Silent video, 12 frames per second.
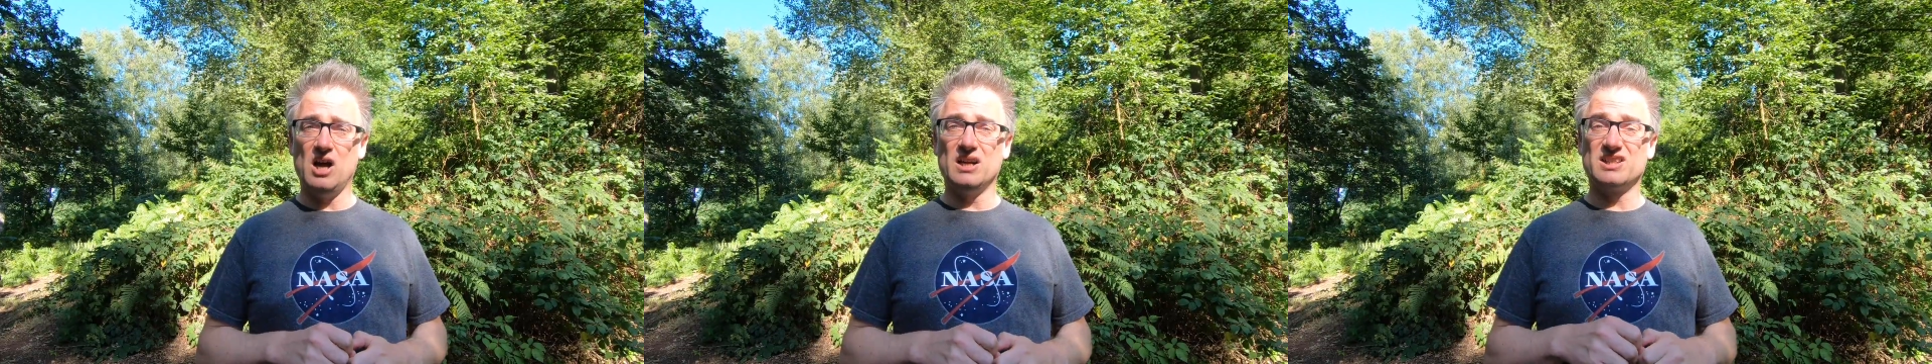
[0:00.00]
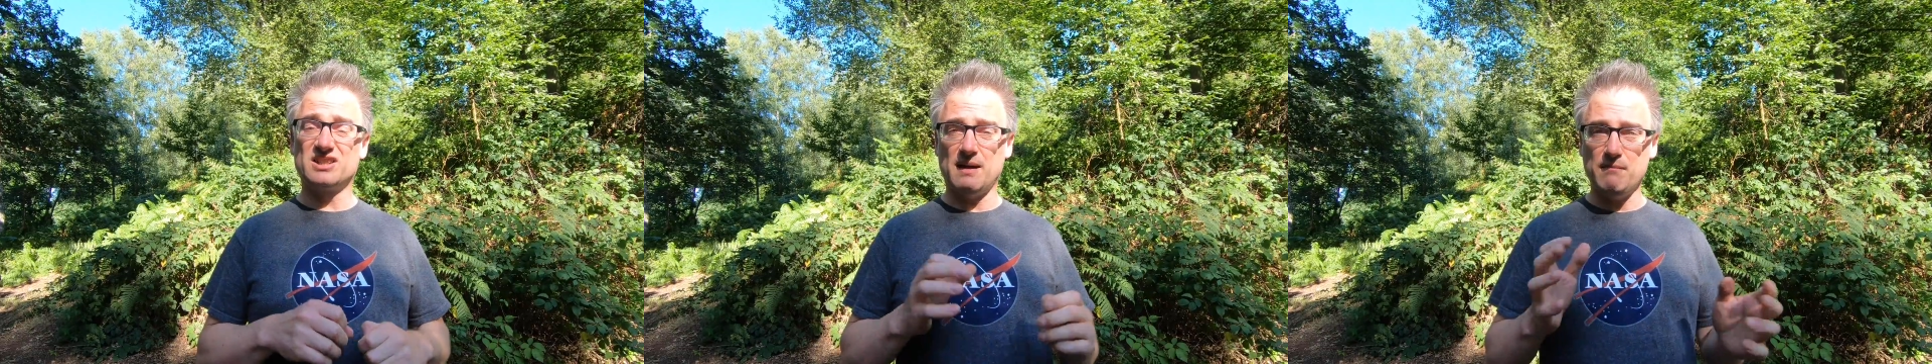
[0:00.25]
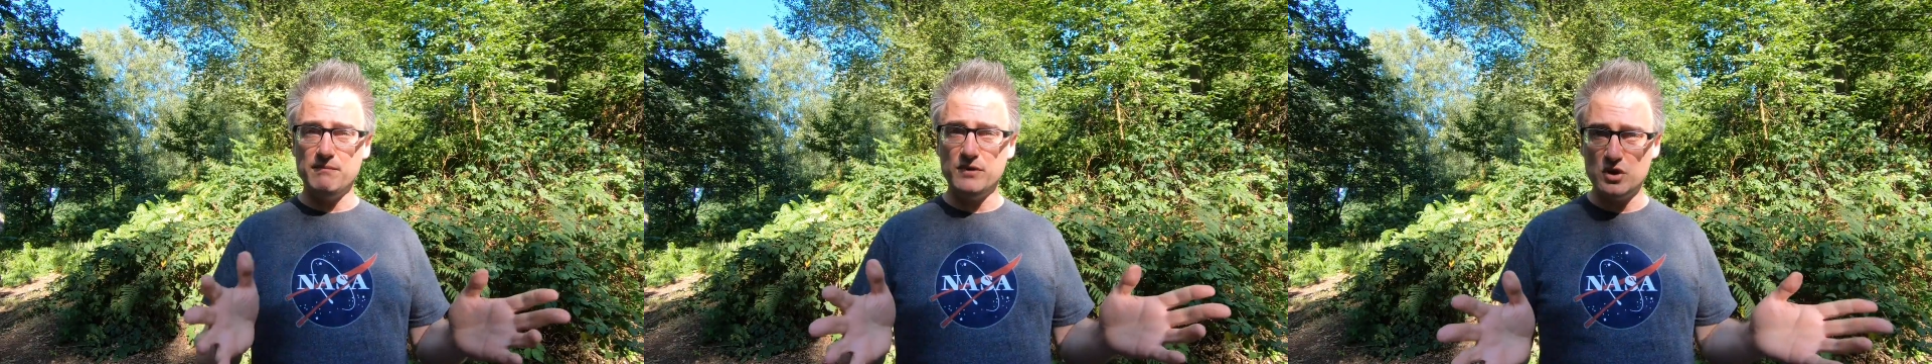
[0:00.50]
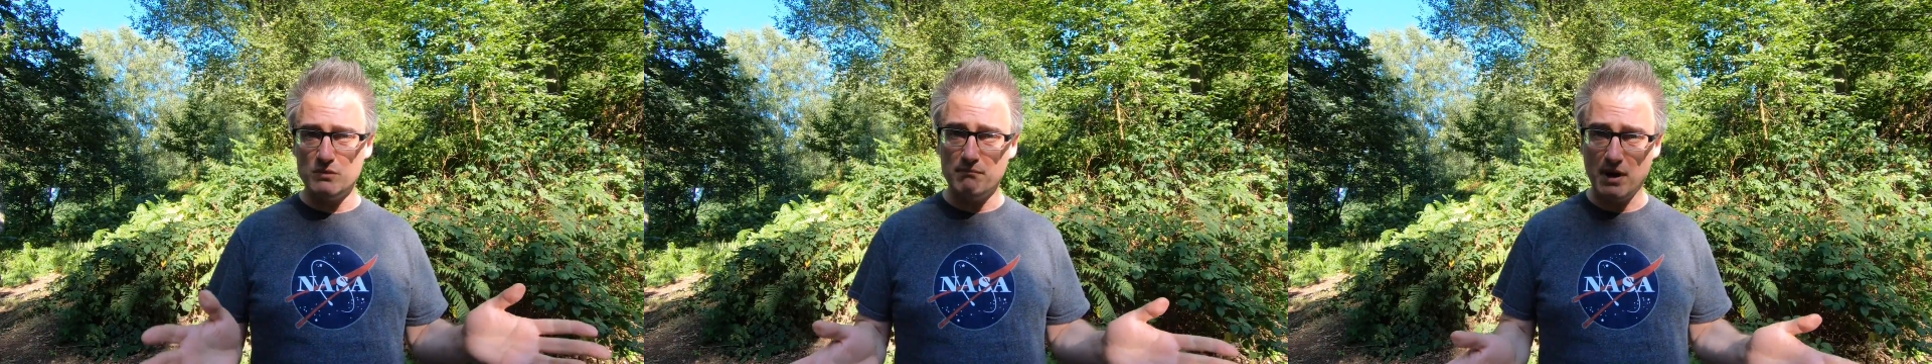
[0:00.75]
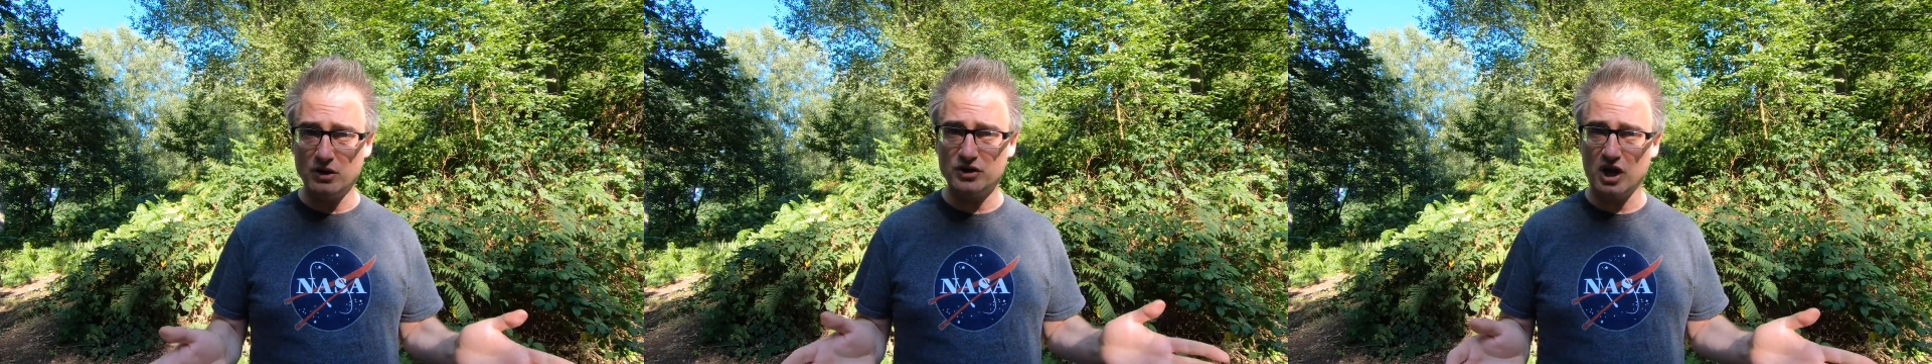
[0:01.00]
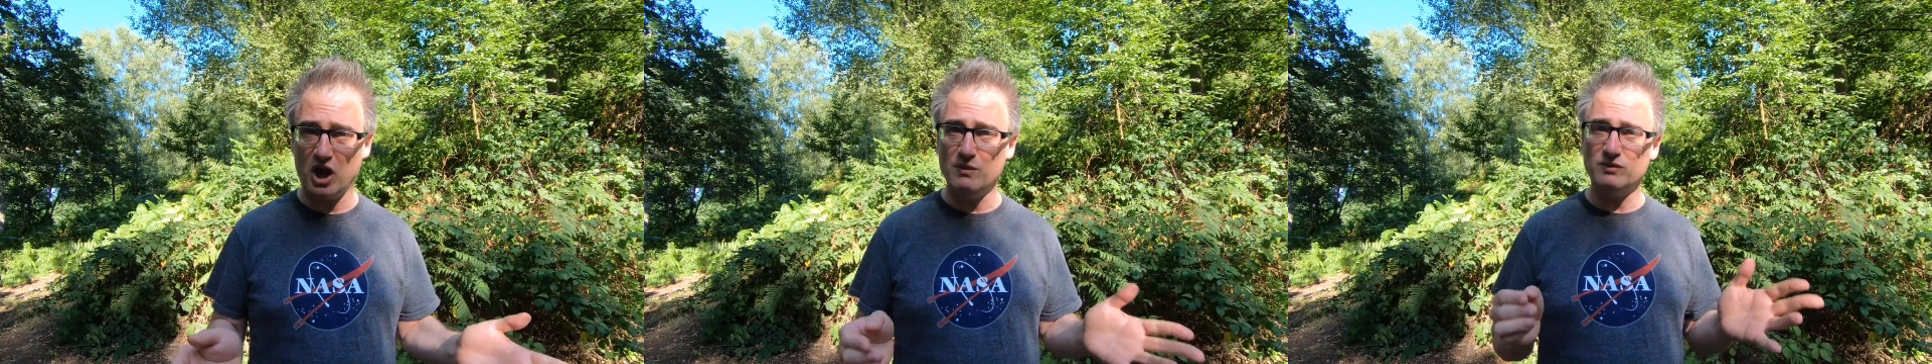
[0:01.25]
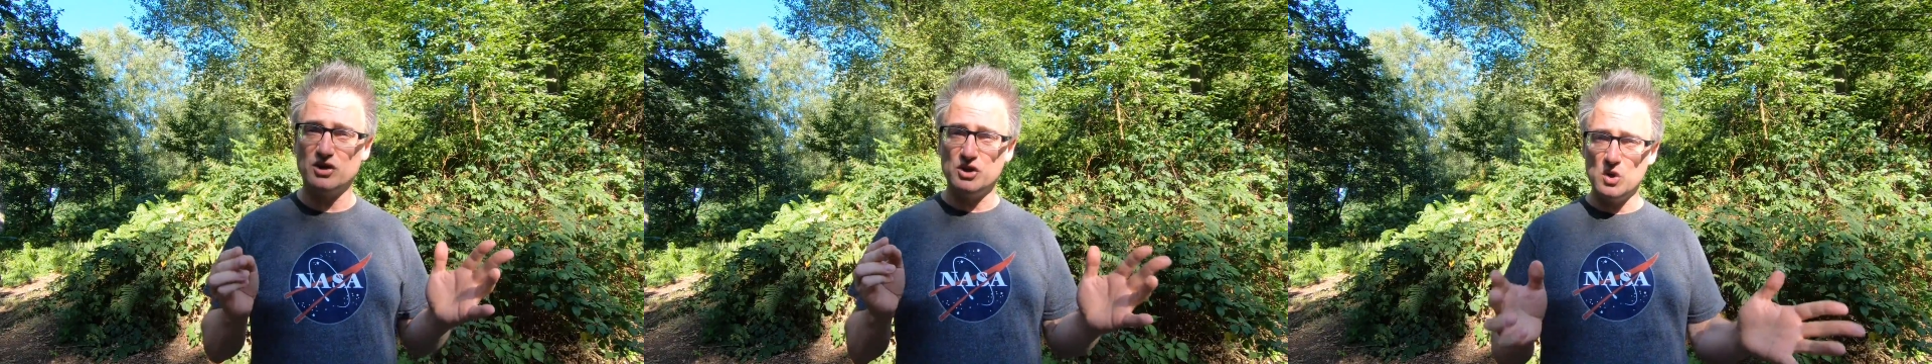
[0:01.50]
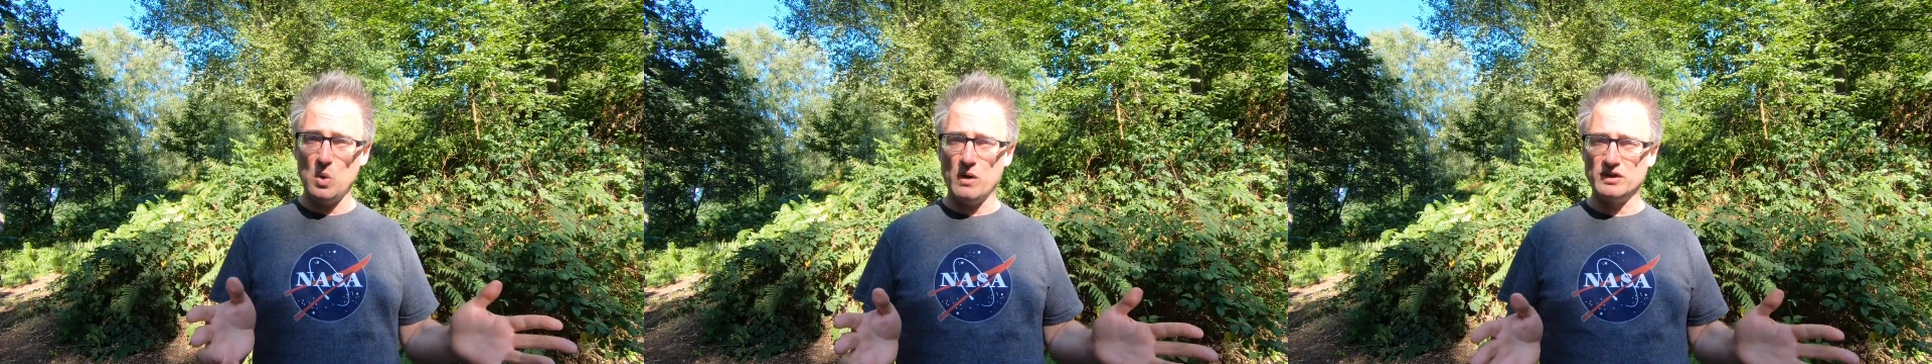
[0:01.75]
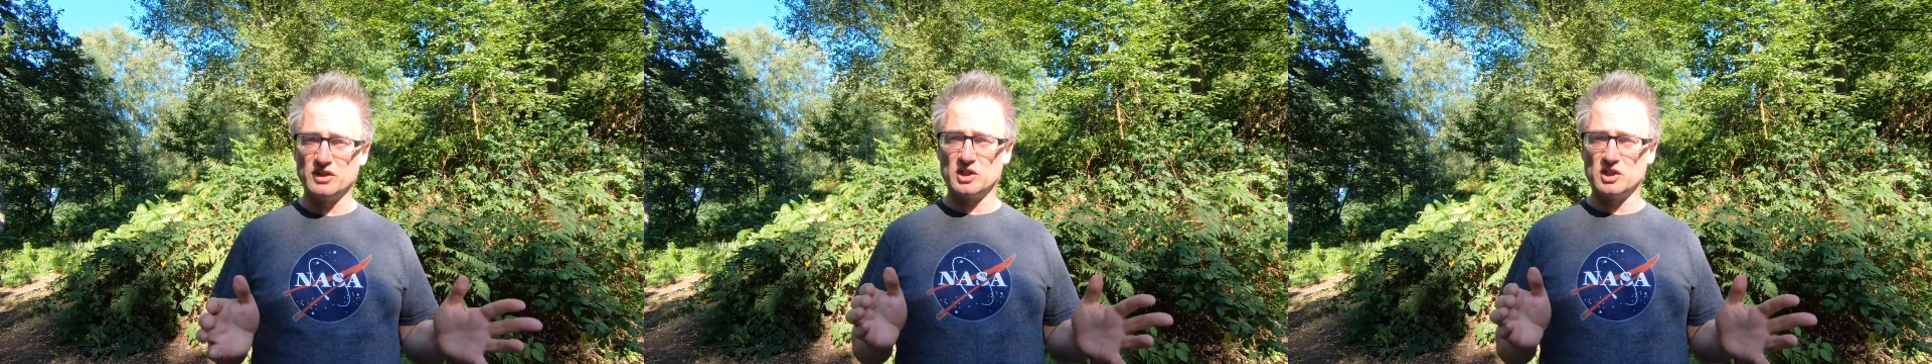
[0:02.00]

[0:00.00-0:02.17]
Some motorhomes, and newer ones